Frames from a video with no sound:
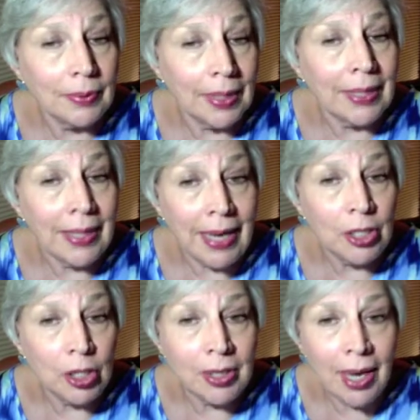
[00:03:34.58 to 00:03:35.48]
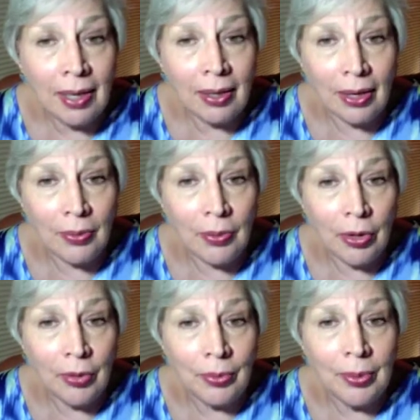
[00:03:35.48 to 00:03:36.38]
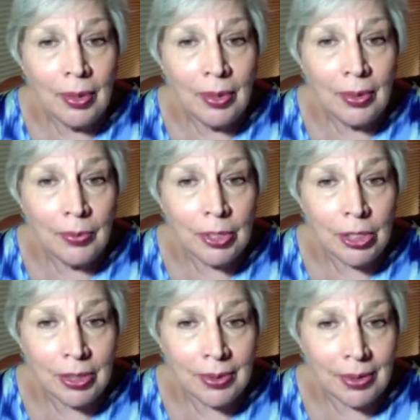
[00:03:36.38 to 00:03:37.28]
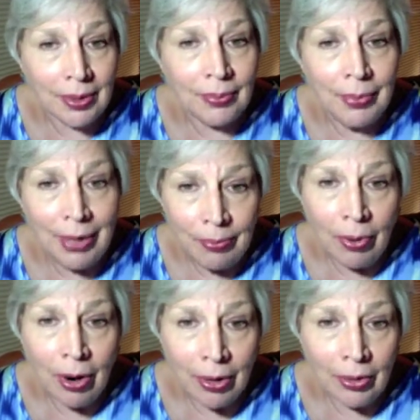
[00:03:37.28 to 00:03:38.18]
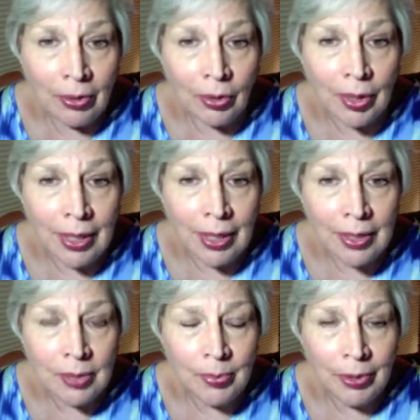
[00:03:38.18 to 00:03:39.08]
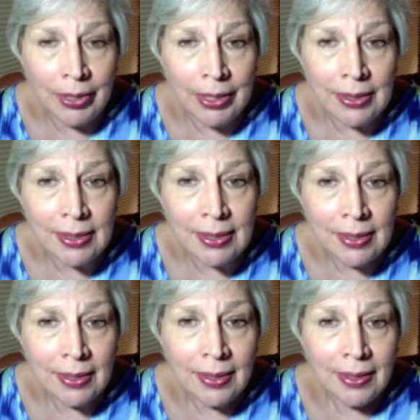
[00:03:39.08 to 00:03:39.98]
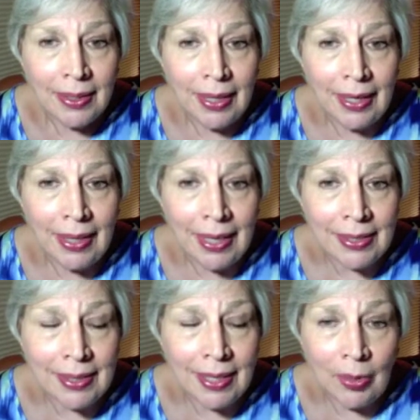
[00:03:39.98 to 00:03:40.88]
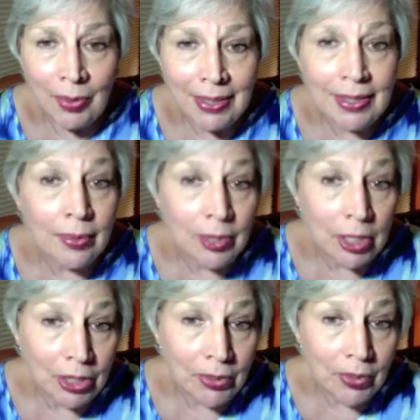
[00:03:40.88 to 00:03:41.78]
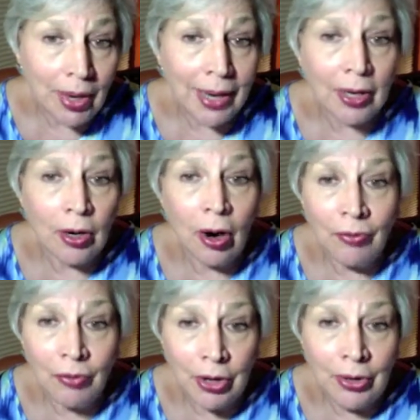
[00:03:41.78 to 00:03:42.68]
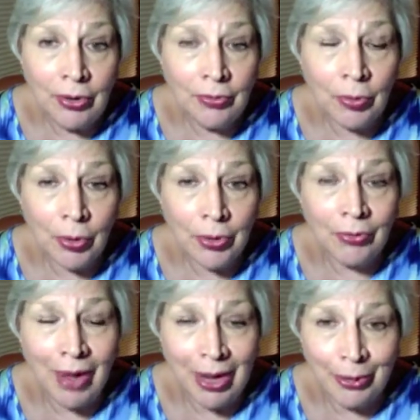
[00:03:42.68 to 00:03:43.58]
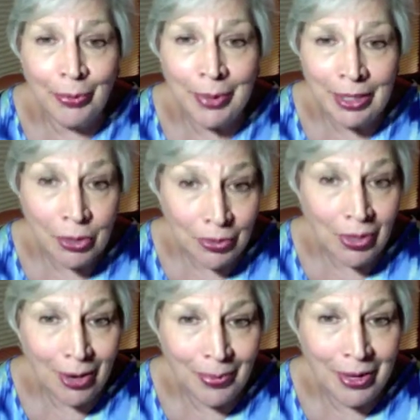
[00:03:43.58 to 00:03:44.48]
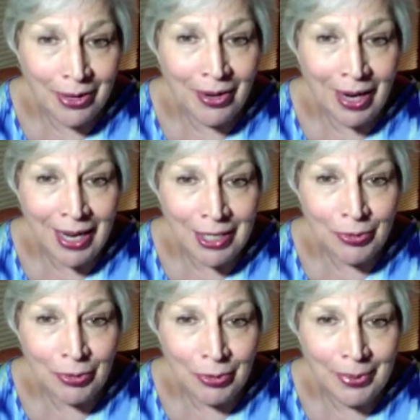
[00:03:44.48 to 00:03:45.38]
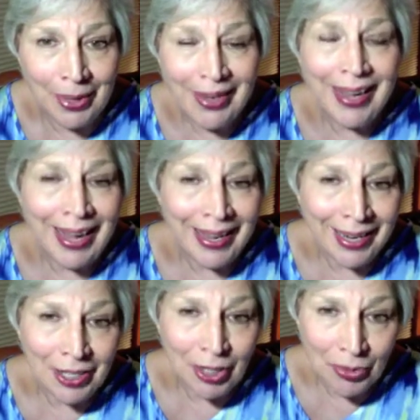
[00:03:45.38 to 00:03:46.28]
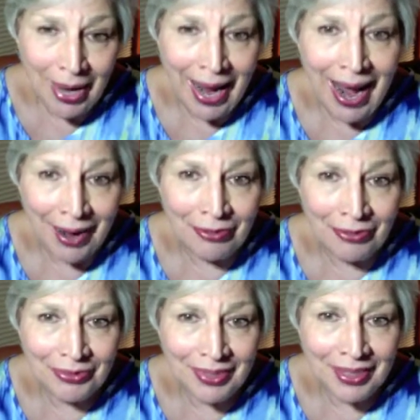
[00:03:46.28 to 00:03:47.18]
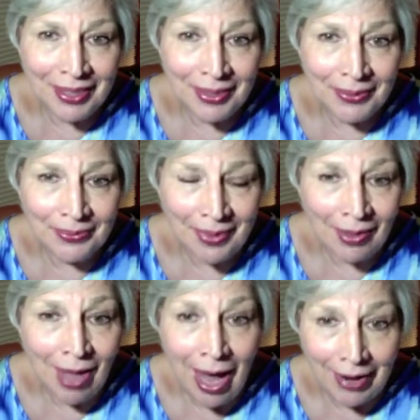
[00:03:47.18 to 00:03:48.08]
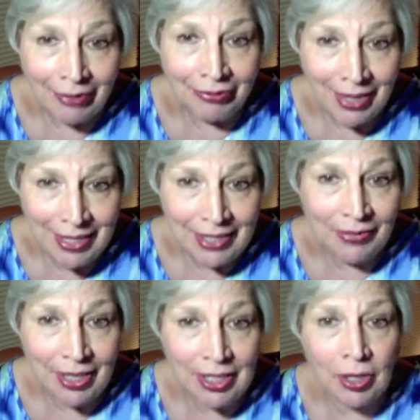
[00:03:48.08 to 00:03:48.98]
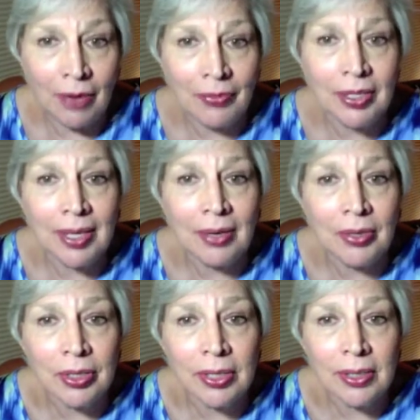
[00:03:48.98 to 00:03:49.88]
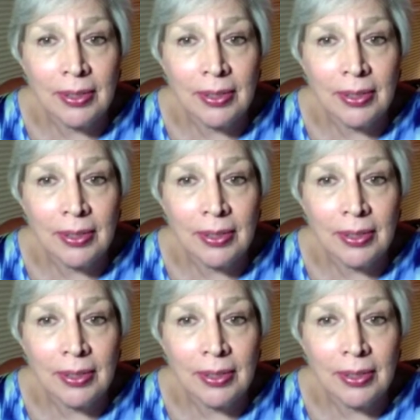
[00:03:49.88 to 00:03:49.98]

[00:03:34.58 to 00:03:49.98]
engage in dialogue with you, which is a big part of the learning experience. And that's the only substitute that I can offer you for the fact that we do not meet in the classroom and I don't have live face-to-face office hours.